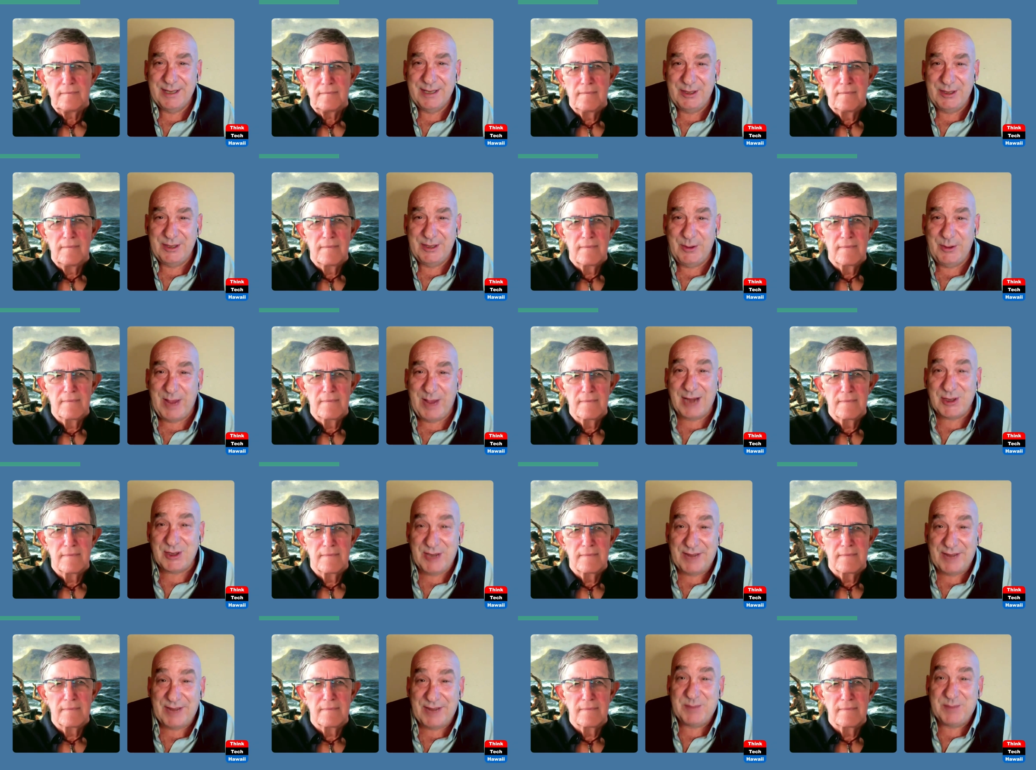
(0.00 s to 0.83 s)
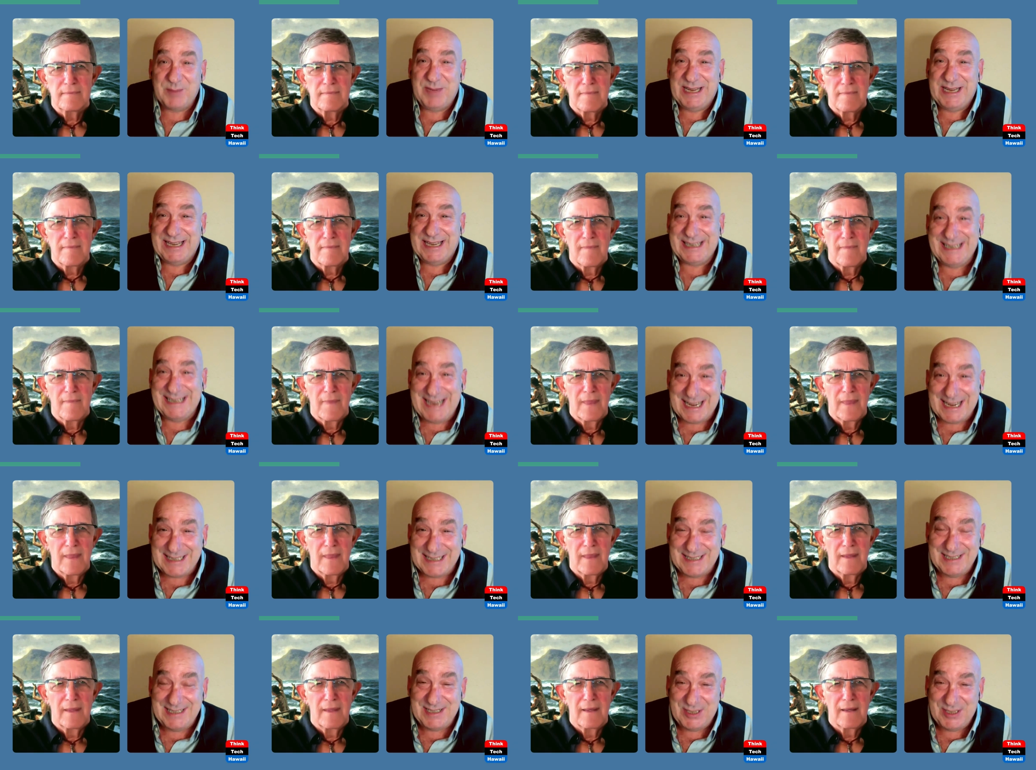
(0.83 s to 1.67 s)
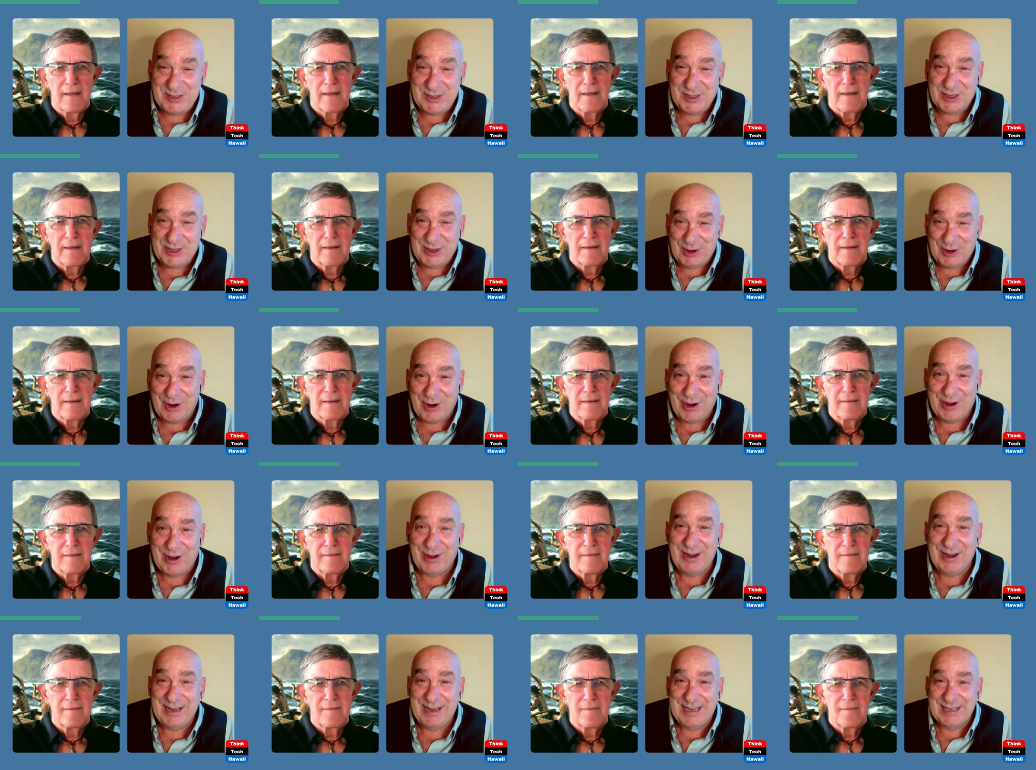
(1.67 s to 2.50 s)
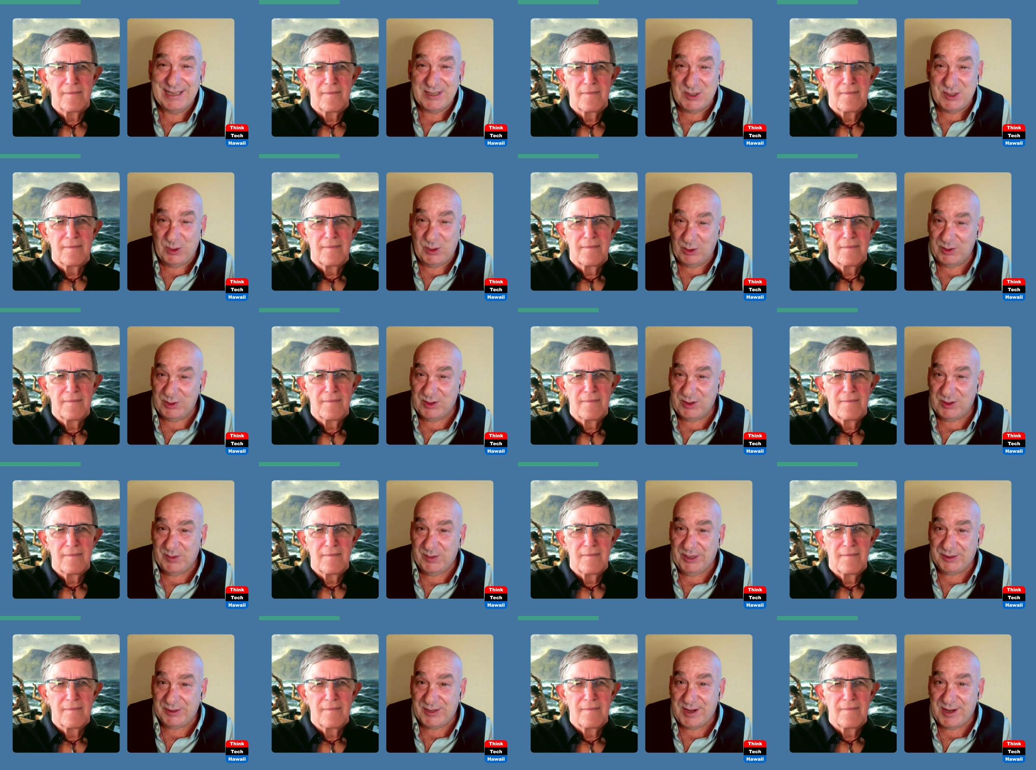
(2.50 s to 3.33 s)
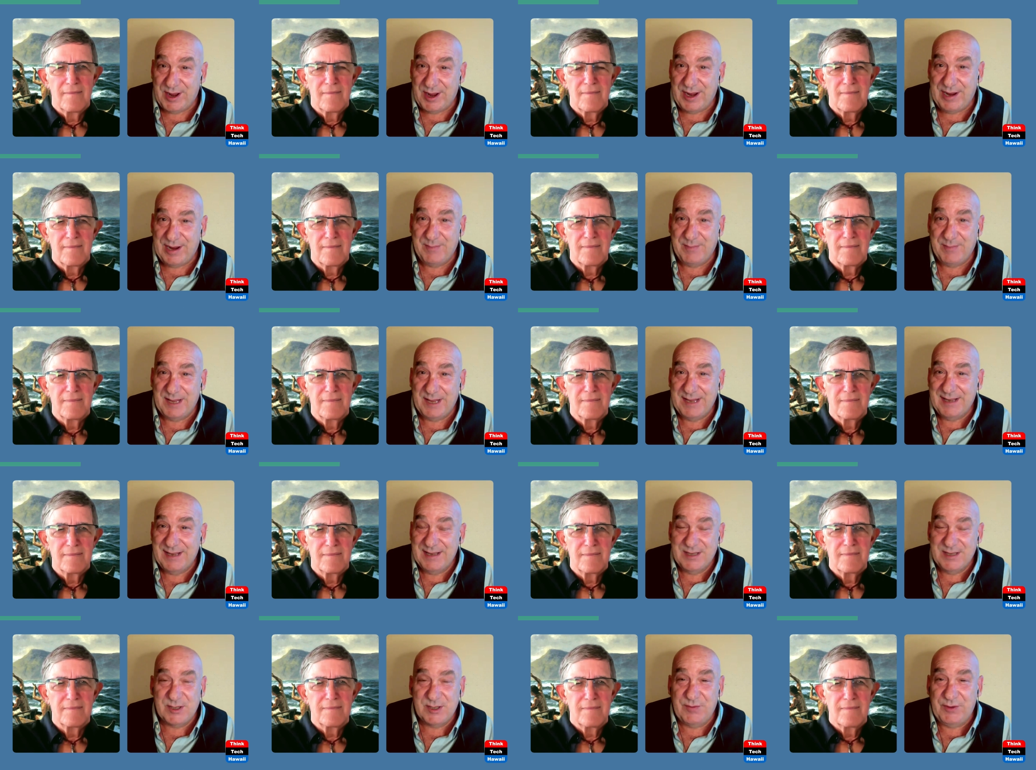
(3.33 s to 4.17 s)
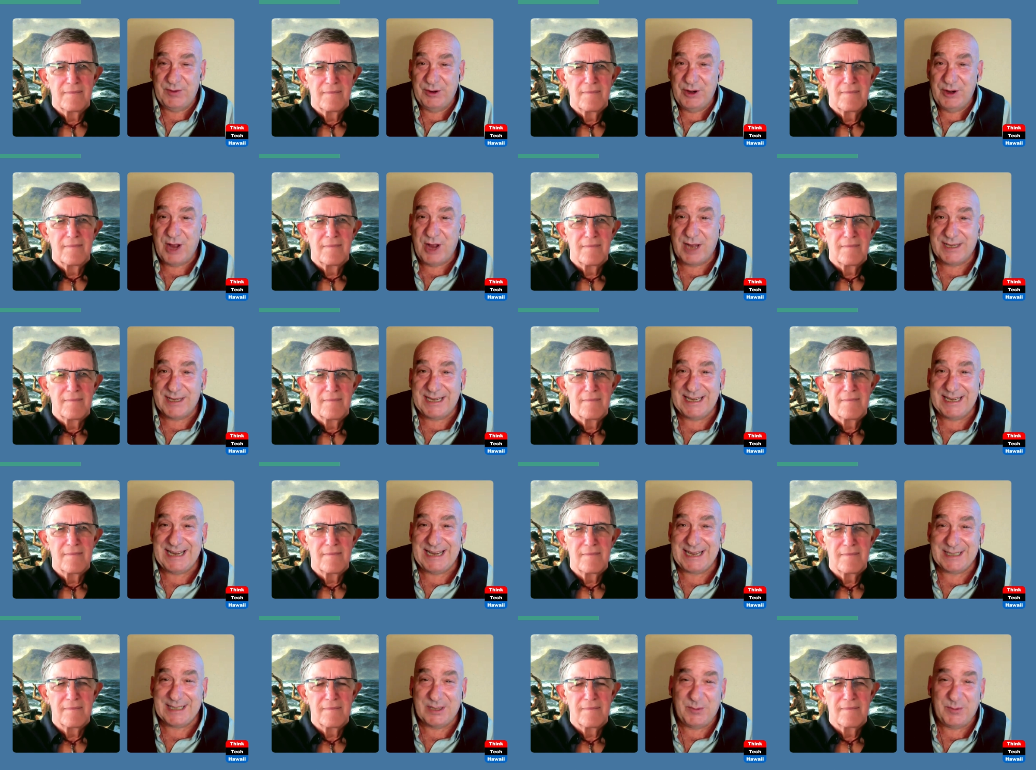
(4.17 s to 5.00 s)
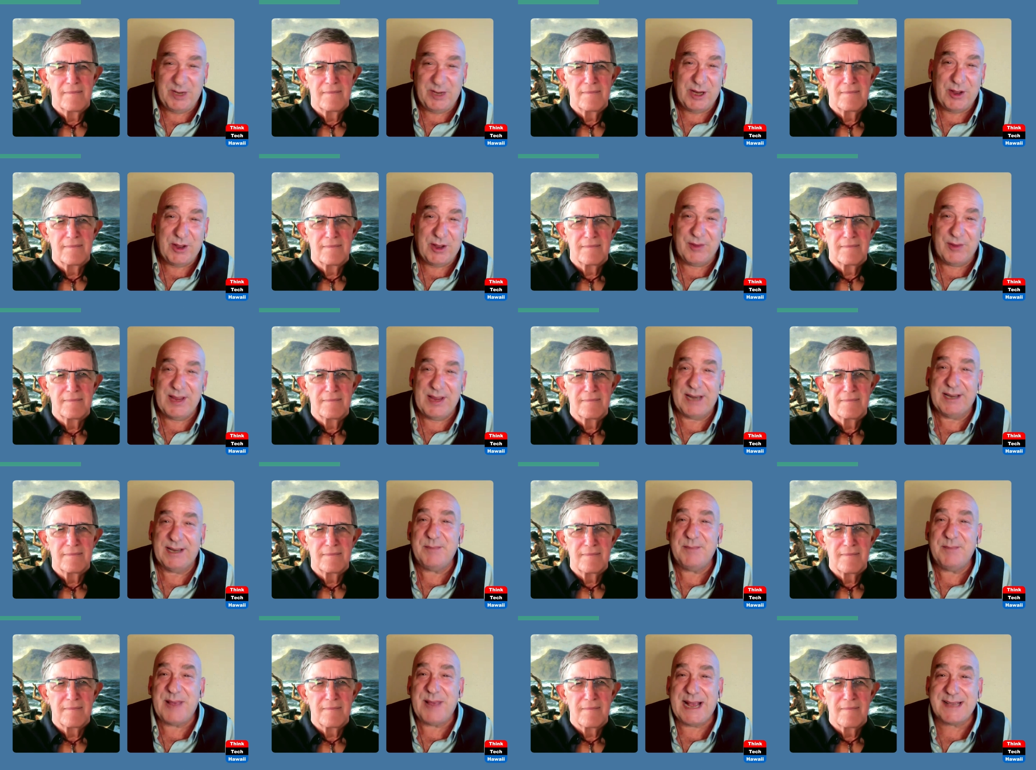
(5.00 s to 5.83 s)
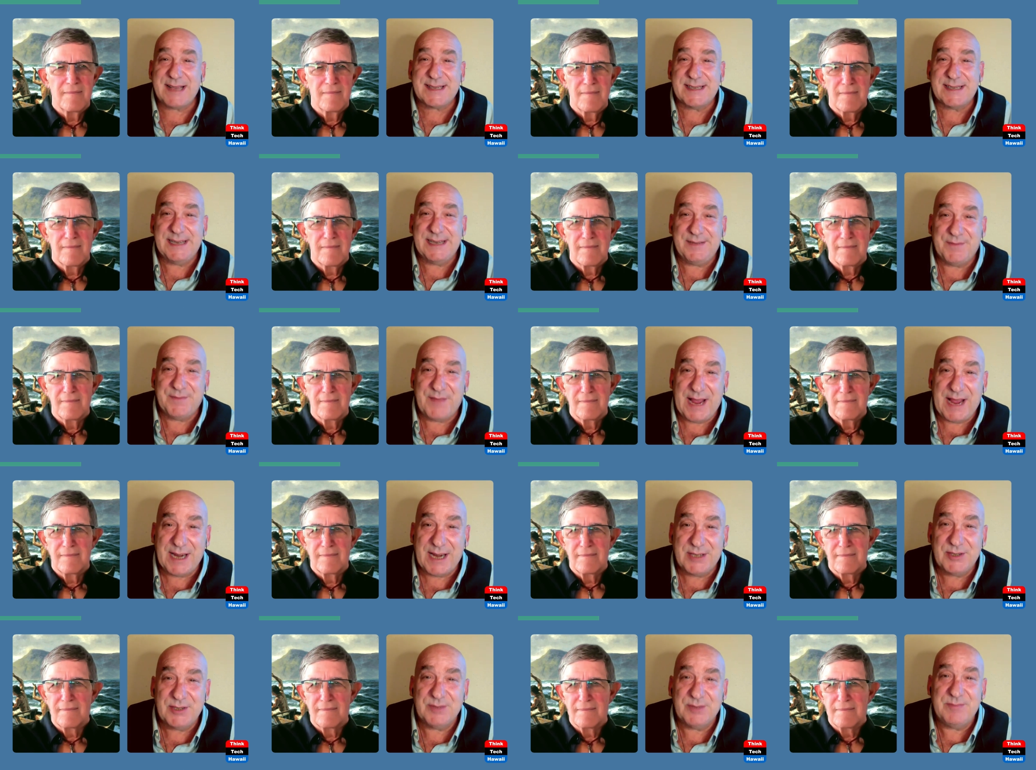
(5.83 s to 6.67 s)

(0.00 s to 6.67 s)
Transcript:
Speaker 1: you actually have to be connected to the car. Solar is real time. So if you're not connected, we call that a capacity factor